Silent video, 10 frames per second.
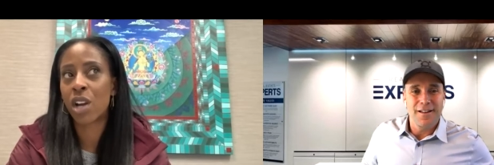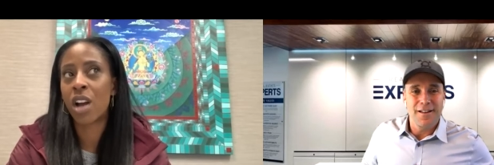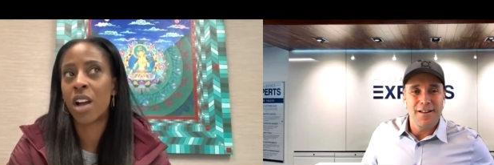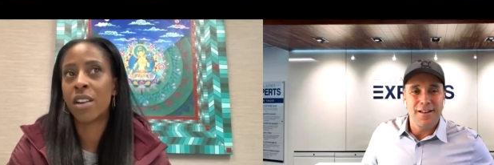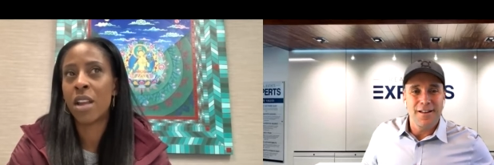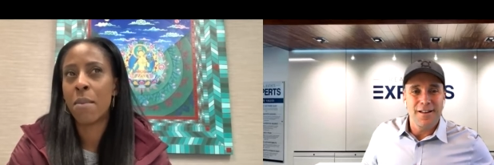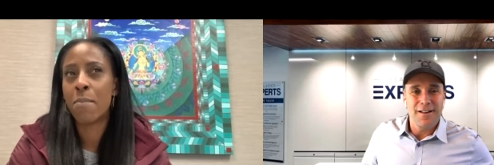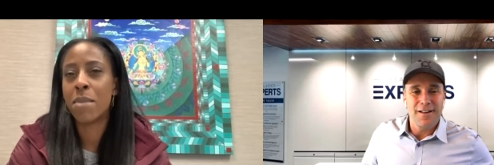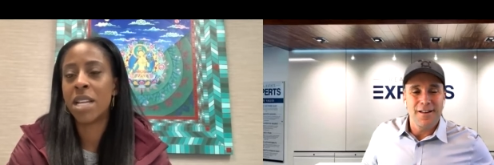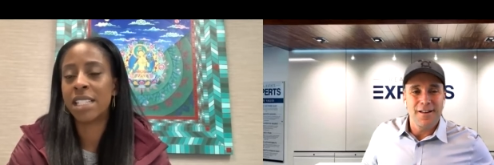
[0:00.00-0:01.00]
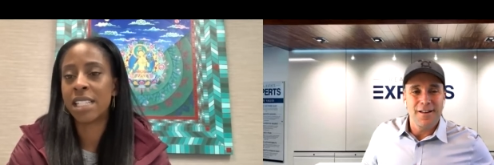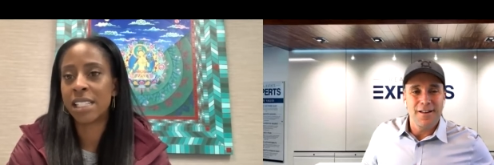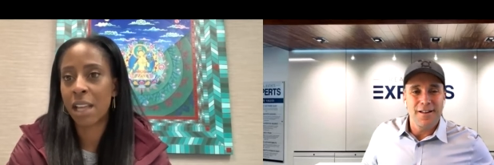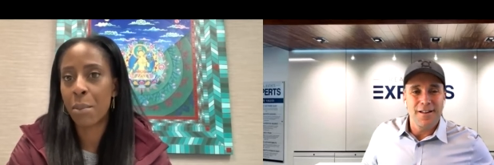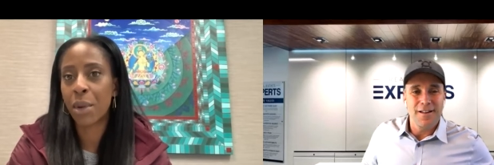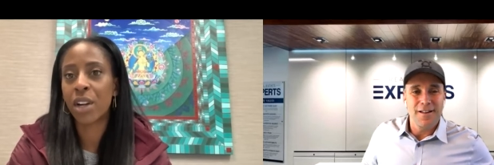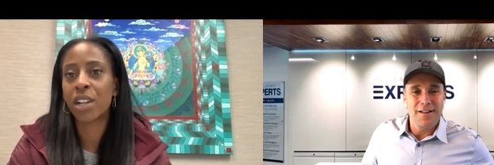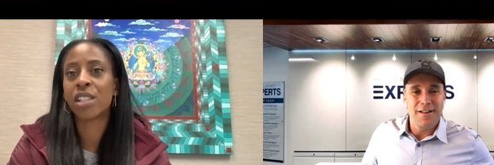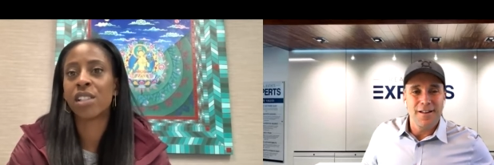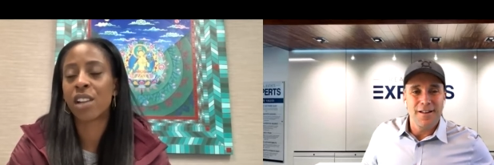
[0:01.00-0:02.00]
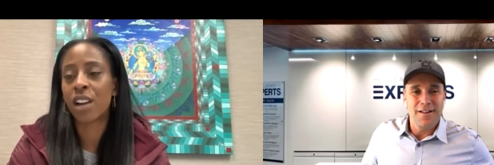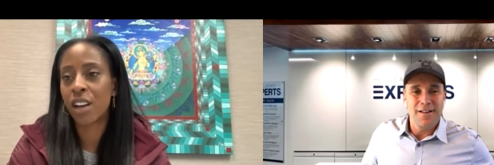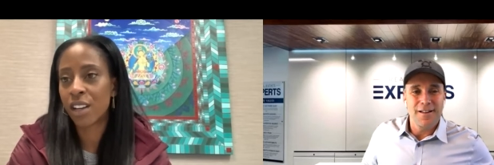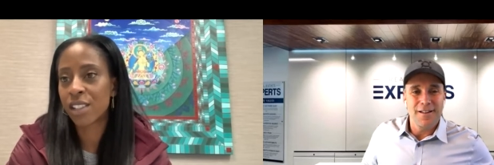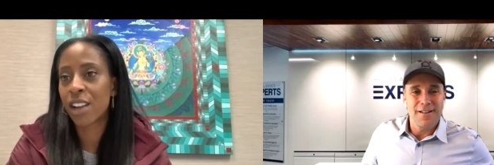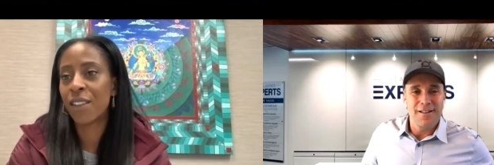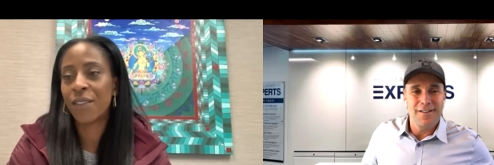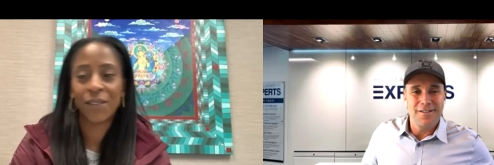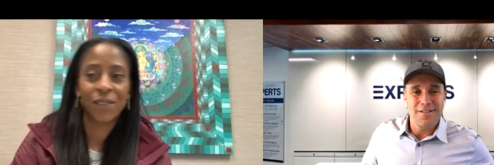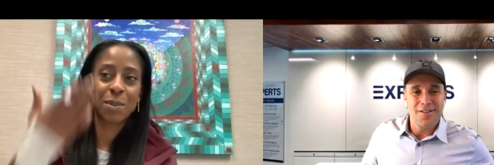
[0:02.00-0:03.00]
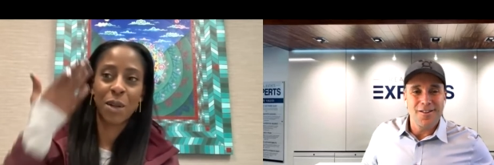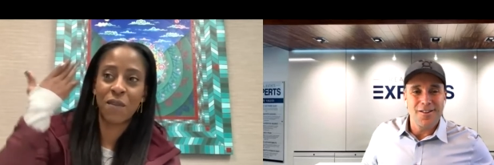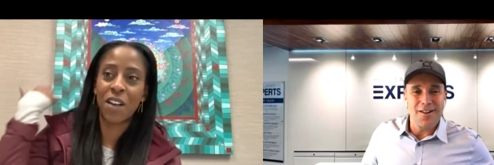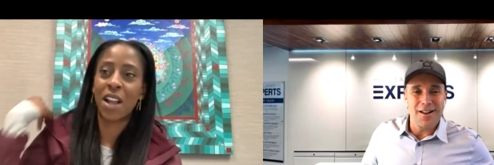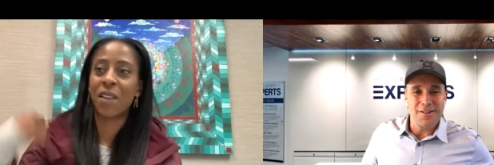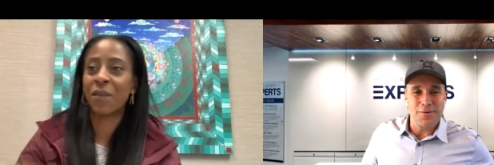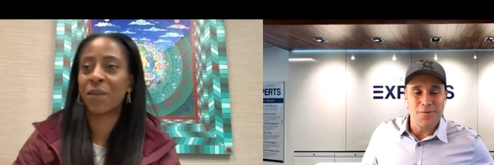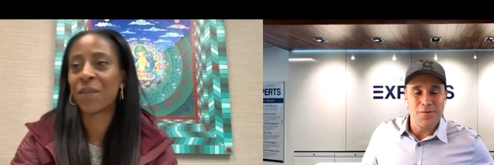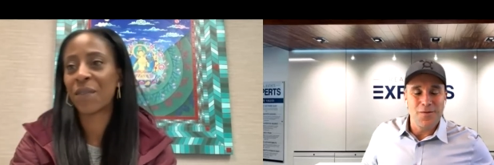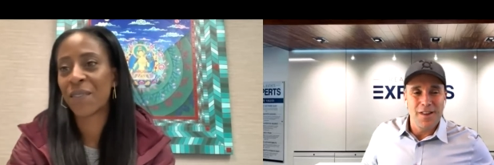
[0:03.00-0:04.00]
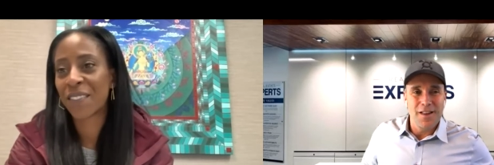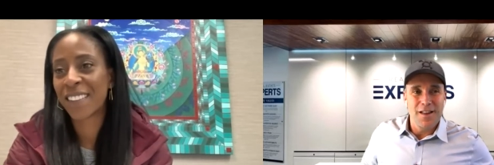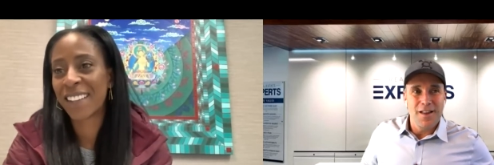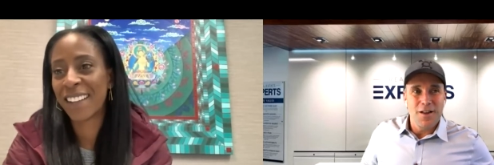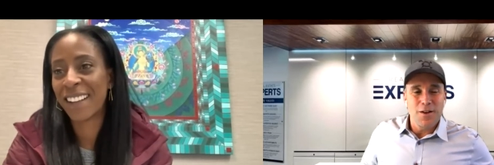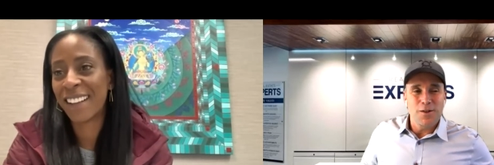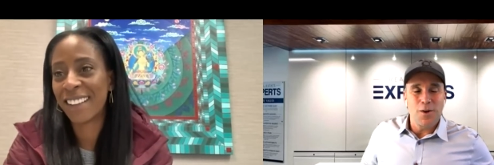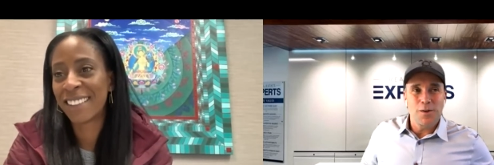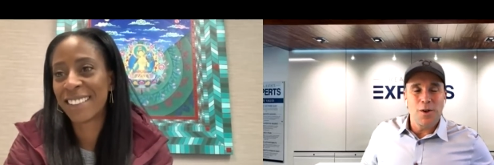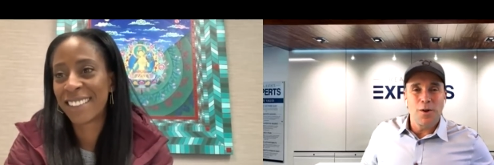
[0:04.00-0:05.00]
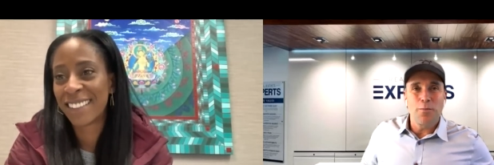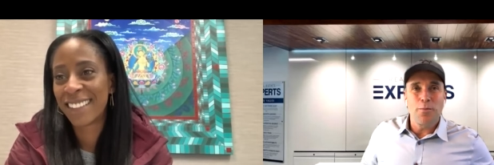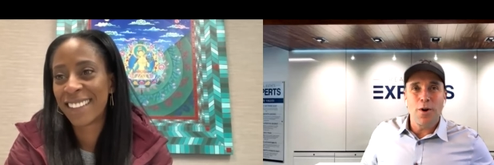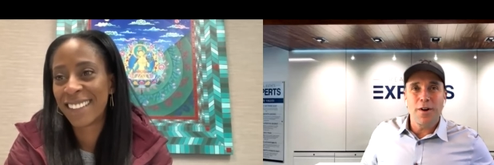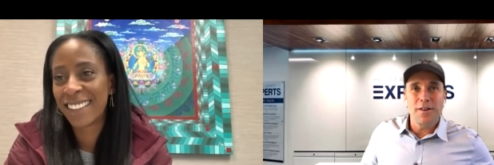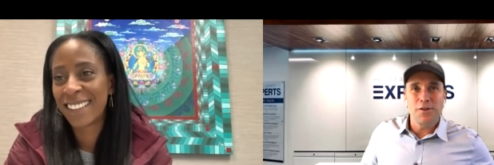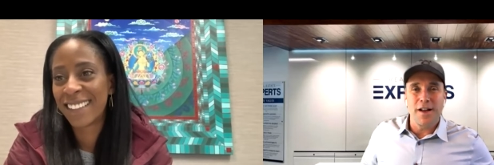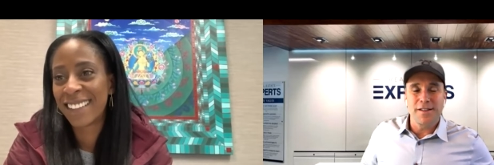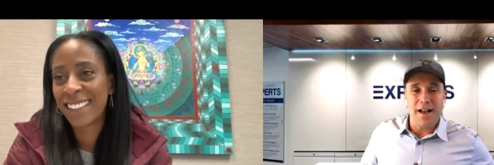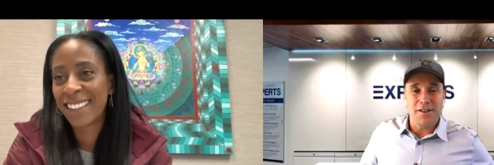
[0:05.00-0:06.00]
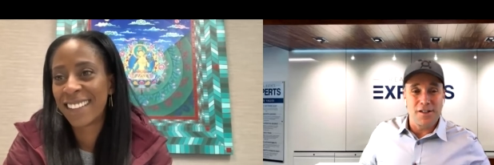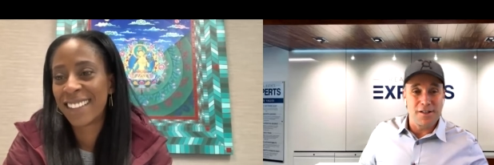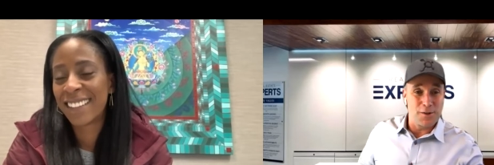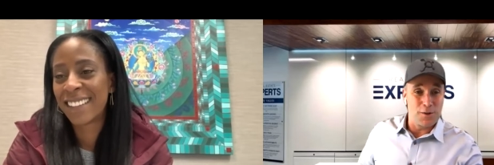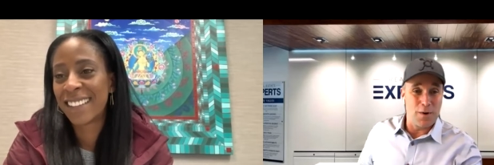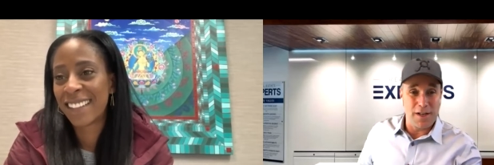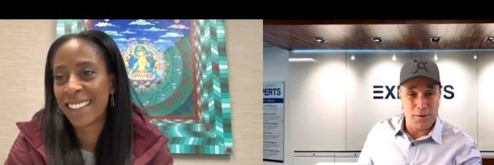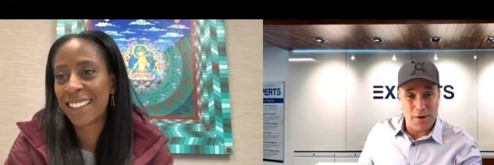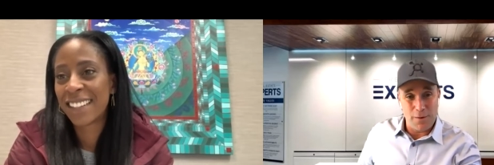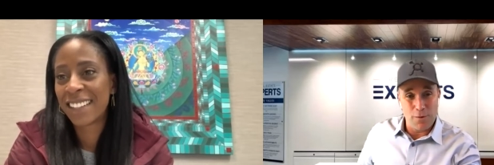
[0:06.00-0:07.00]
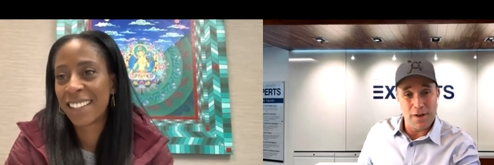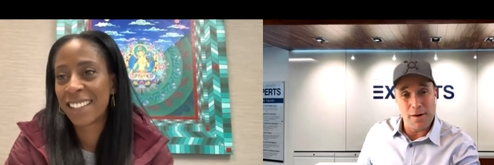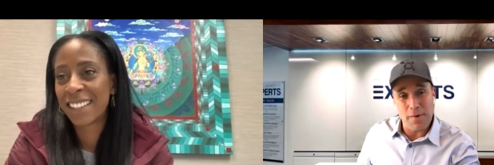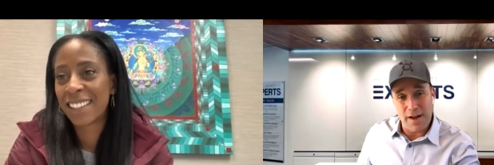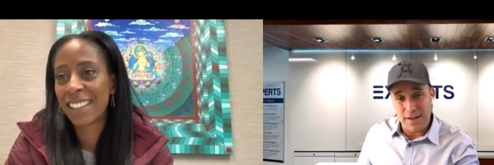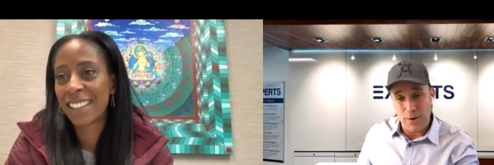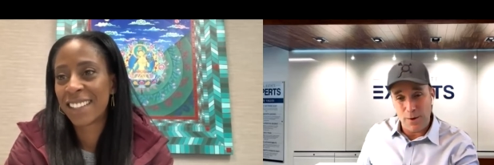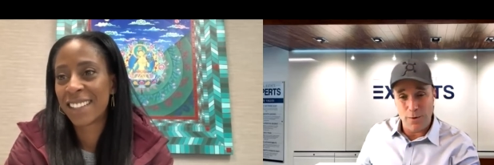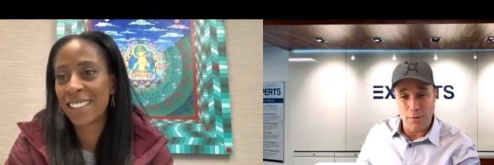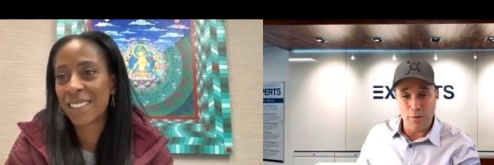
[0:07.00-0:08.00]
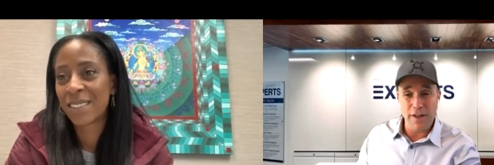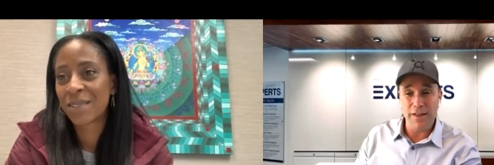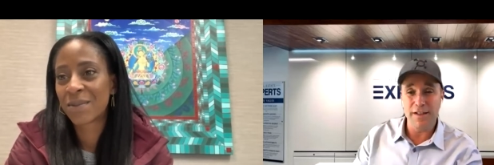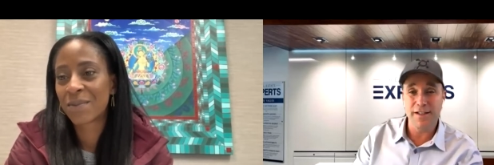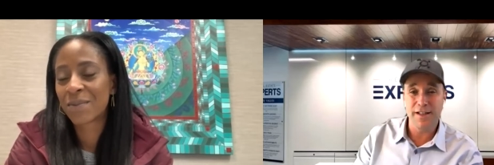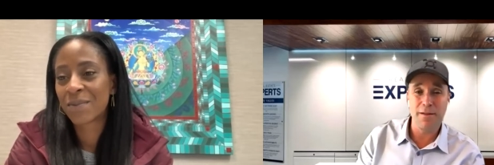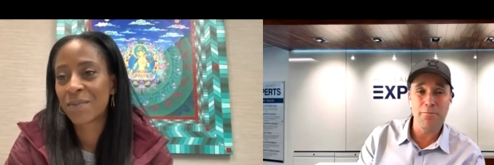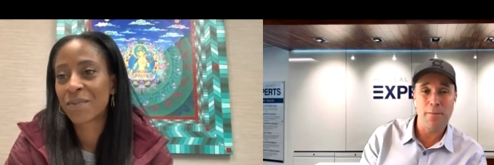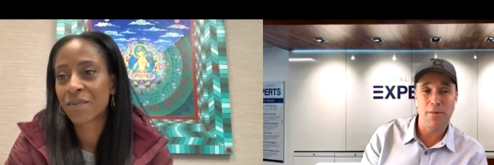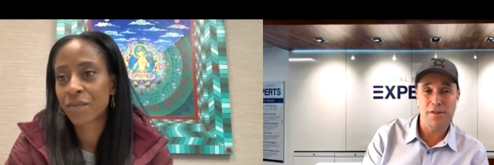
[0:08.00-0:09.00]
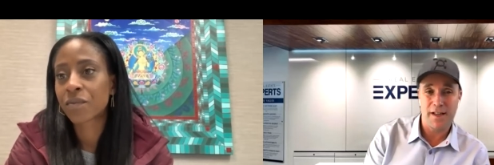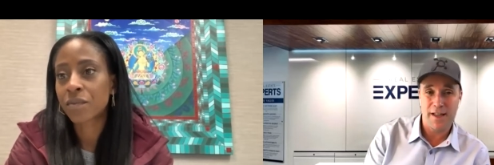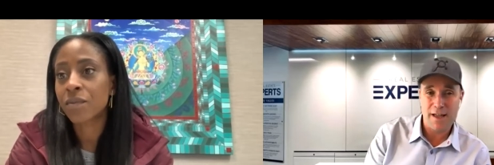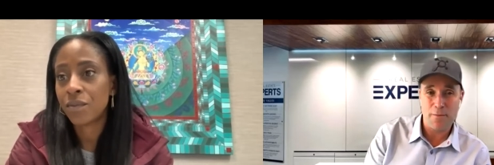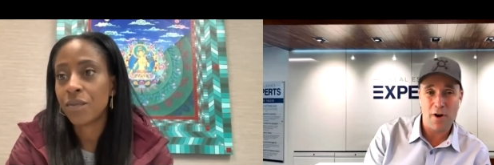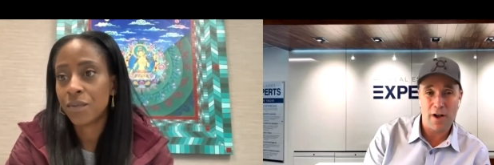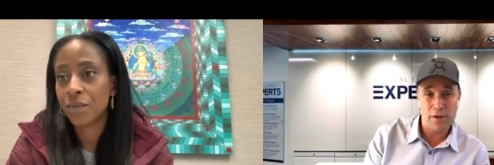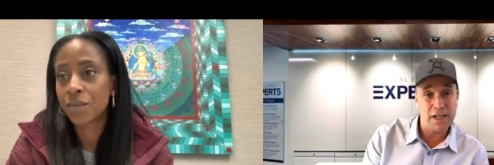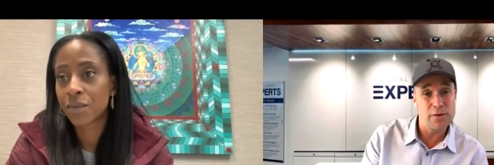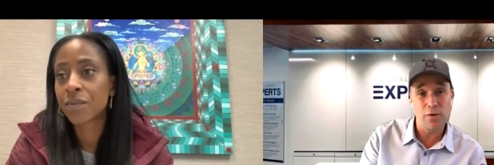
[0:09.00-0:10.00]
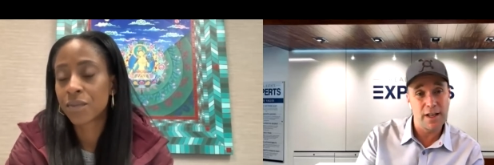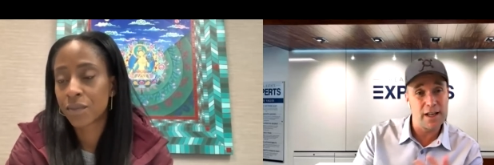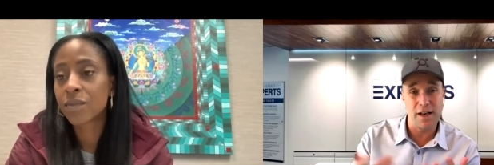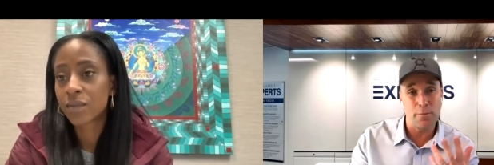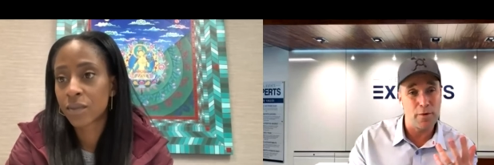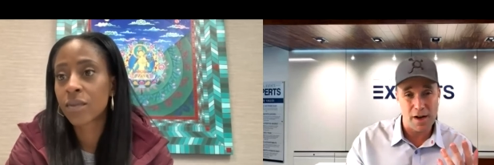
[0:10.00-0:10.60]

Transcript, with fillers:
Speaker 1: on mid December to start, so it's been fun. Awesome. Yeah.
Speaker 2: So, so the bulk of the transactions in 2020 were done by you. Really, the team members that came on didn't really get into